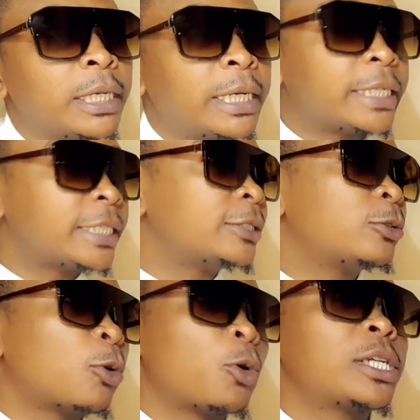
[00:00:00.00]
It is
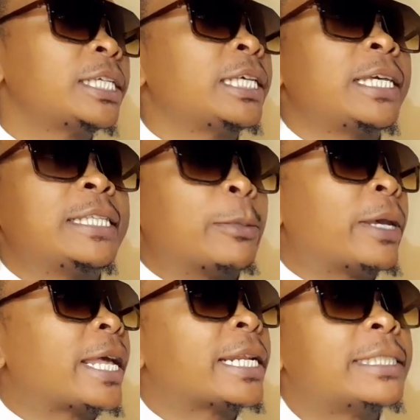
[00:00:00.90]
only in the
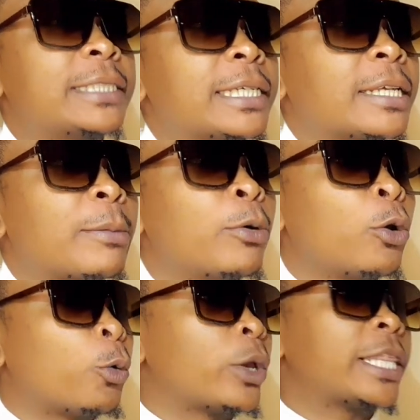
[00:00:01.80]
marriage setup
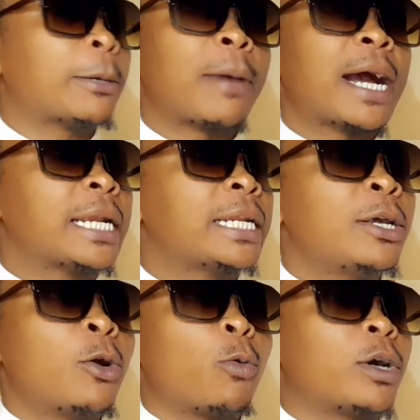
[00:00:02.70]
where the man
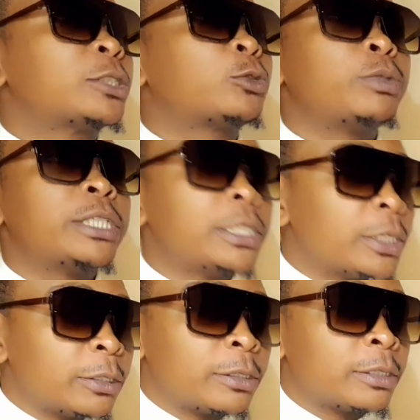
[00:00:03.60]
wants to be
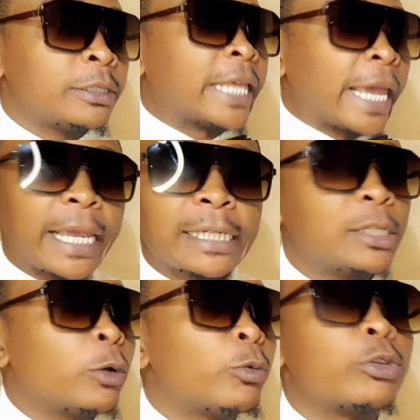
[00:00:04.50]
the head
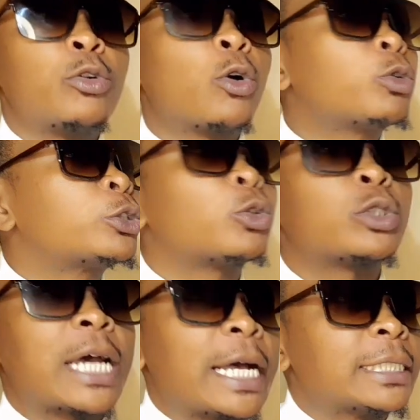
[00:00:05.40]
with no
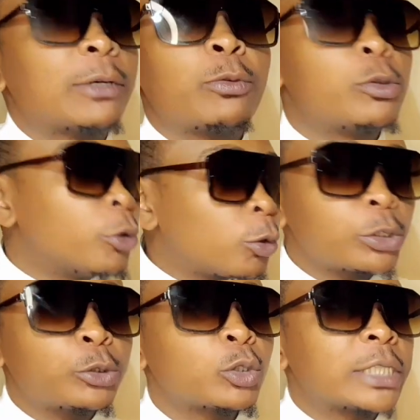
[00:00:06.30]
questions and with no
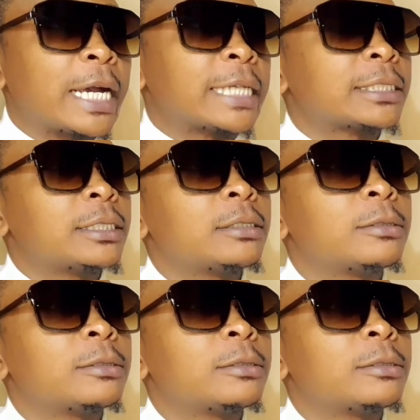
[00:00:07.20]
questions asked.